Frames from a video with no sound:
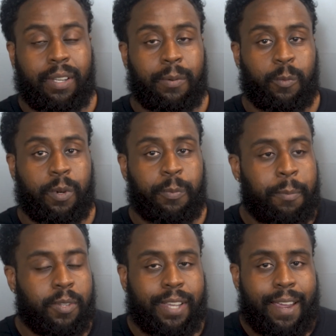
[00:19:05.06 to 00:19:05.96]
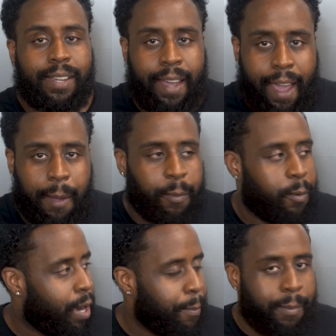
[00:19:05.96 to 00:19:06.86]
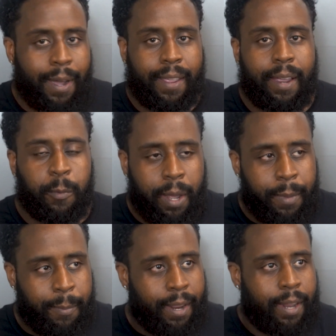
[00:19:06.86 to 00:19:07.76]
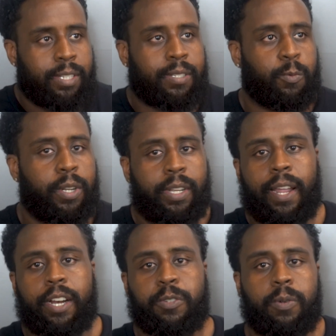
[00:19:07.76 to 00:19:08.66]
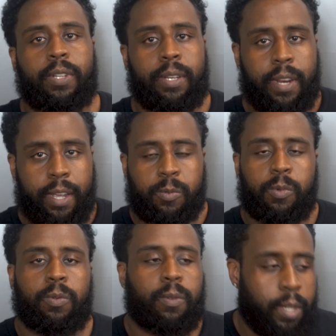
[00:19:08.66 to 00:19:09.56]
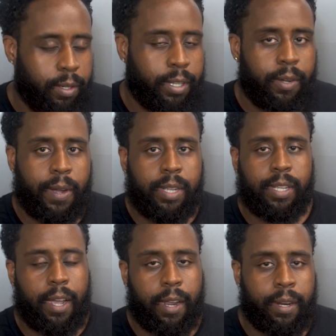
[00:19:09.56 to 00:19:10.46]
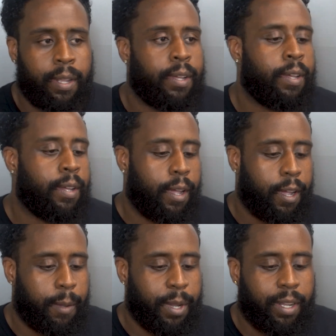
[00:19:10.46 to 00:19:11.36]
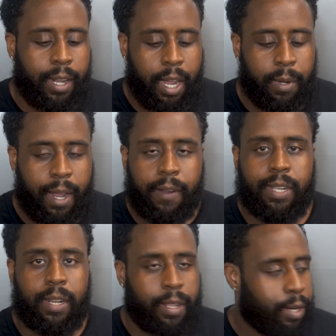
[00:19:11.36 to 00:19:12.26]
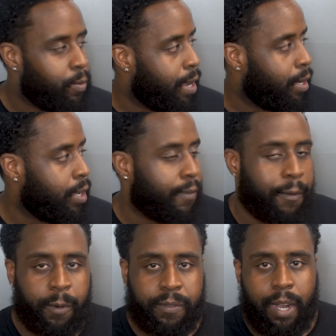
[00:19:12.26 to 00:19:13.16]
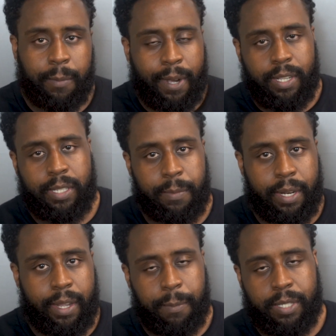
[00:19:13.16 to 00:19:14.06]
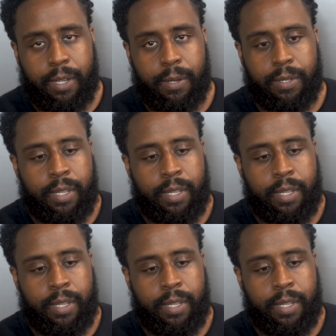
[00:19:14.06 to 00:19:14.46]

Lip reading: And when people say cap, and what I mean by that is really, like, truly, niggas will literally go outside and claim a lifestyle that they do not live. We've talked about this in many episodes.